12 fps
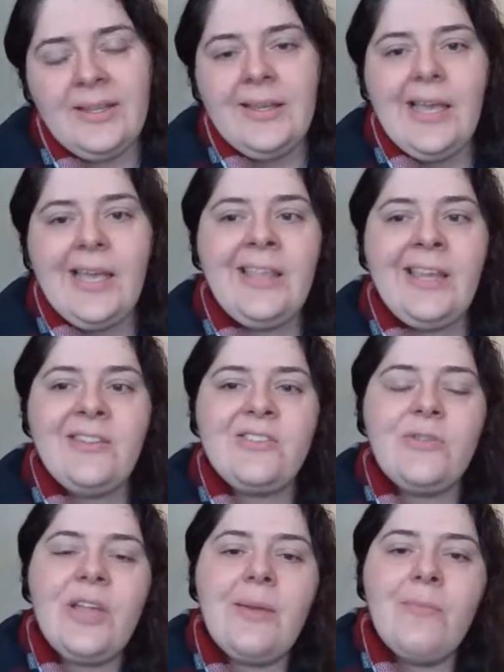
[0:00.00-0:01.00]
And then as
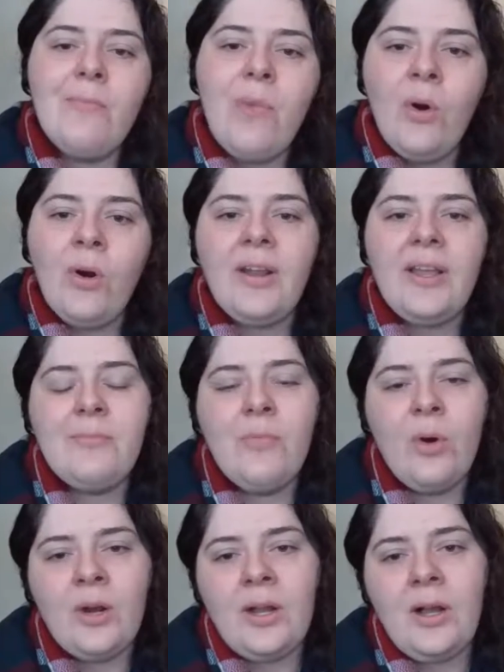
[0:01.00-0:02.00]
you get more and
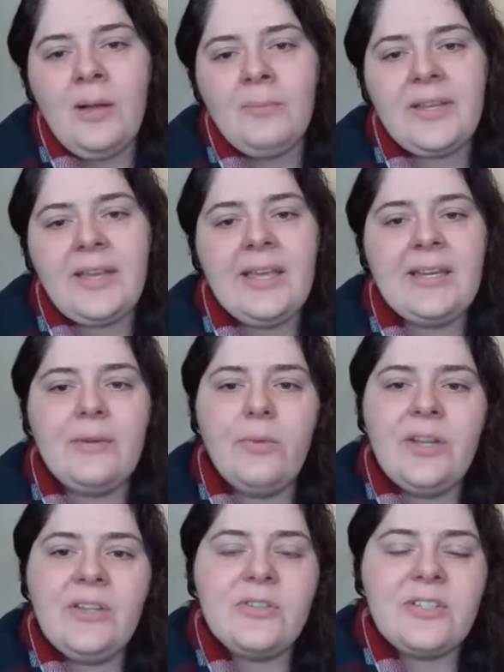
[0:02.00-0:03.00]
more complicated,
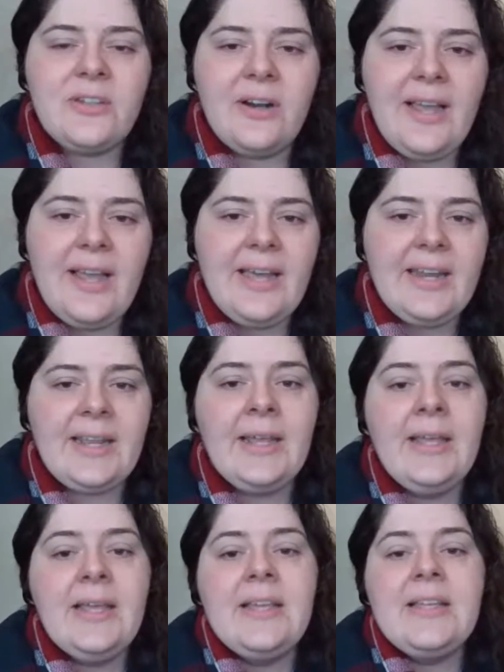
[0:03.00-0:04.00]
when you start
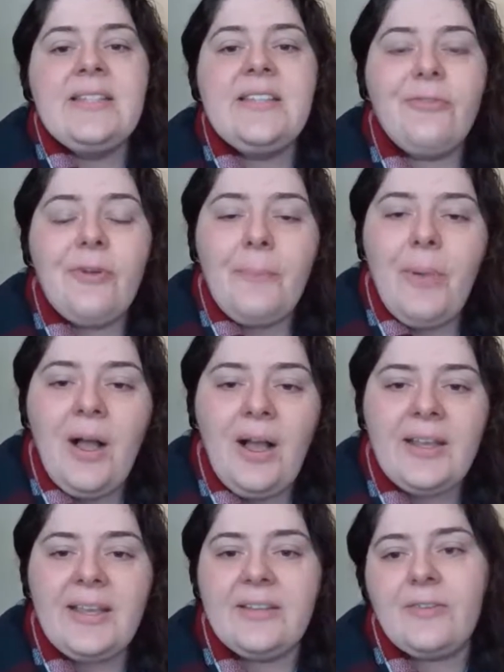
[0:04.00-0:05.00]
adding different
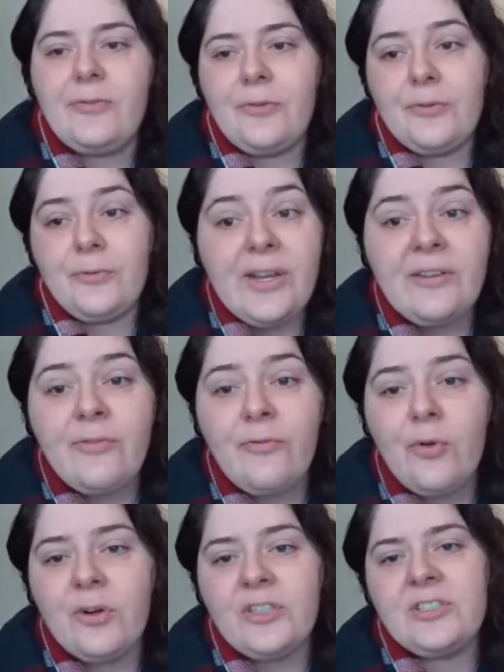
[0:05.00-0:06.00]
pockets for
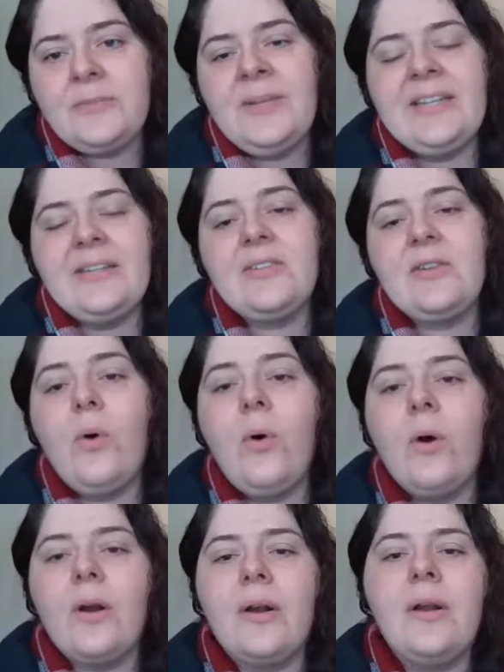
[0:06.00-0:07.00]
reinforcement,
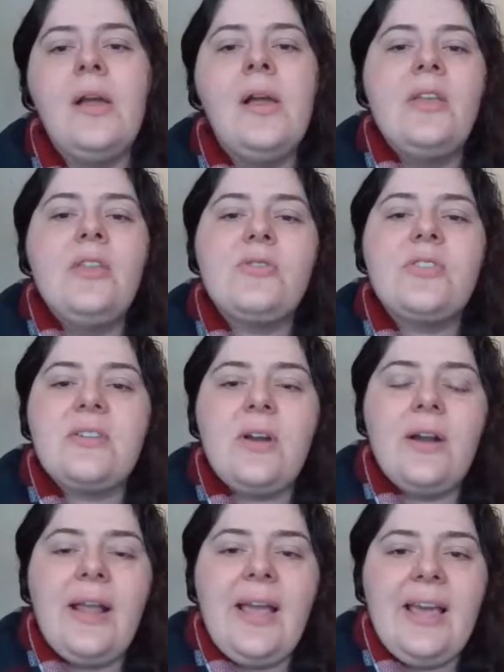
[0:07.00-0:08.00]
or you
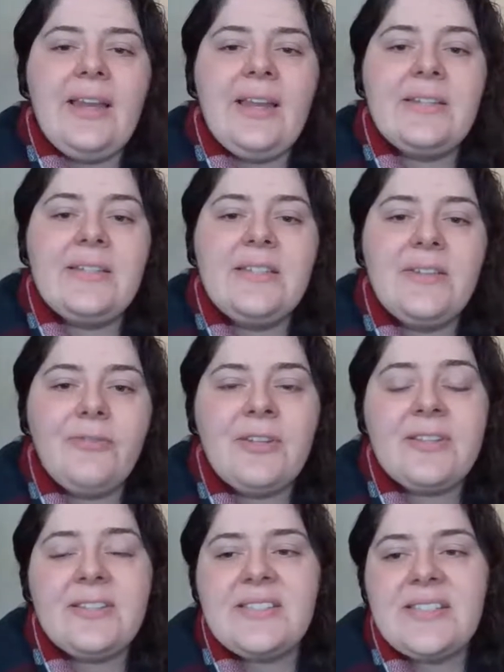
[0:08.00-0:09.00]
start adding
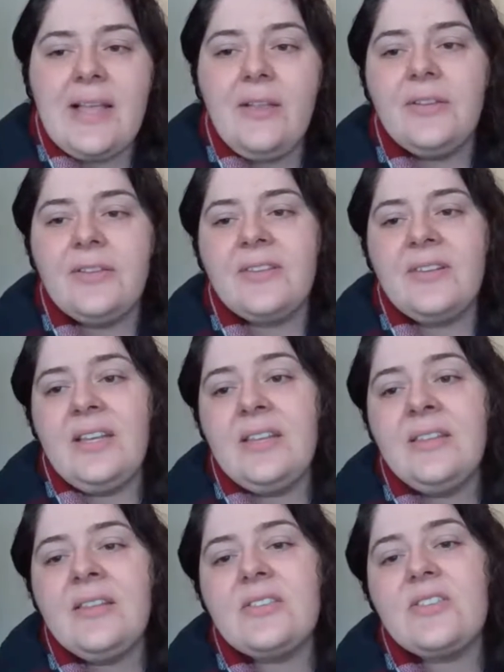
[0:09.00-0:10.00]
different cells
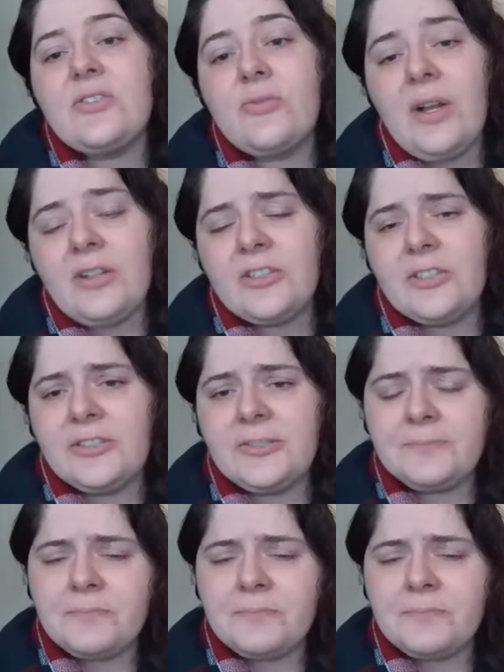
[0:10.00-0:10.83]
in these structures